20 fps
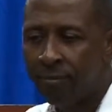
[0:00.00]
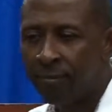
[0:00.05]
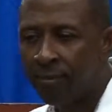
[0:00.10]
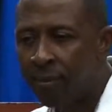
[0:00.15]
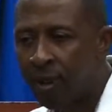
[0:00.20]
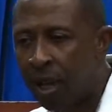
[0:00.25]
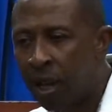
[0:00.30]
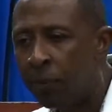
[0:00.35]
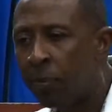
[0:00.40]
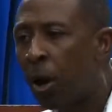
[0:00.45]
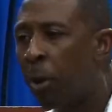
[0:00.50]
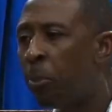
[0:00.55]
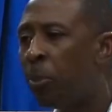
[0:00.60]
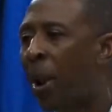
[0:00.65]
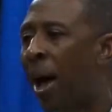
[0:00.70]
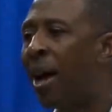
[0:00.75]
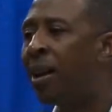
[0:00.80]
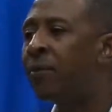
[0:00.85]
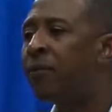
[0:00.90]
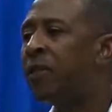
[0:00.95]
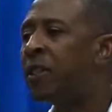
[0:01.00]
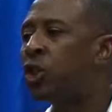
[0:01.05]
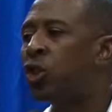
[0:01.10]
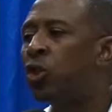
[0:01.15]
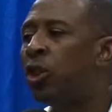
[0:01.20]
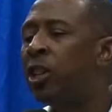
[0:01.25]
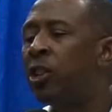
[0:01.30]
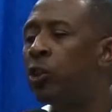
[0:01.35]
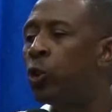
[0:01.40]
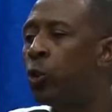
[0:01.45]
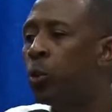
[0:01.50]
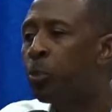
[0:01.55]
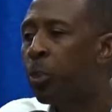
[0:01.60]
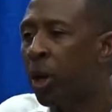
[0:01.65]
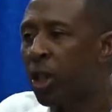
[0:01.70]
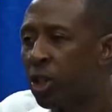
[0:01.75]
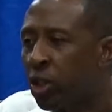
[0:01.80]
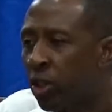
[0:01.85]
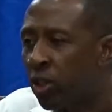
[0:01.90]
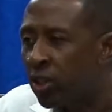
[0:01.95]
Him no plan for treat you
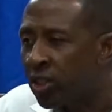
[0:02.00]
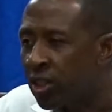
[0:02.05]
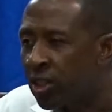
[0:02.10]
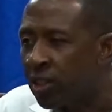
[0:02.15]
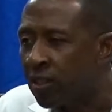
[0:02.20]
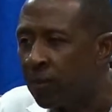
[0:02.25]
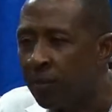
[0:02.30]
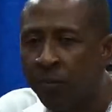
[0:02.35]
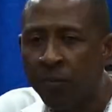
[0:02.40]
precious.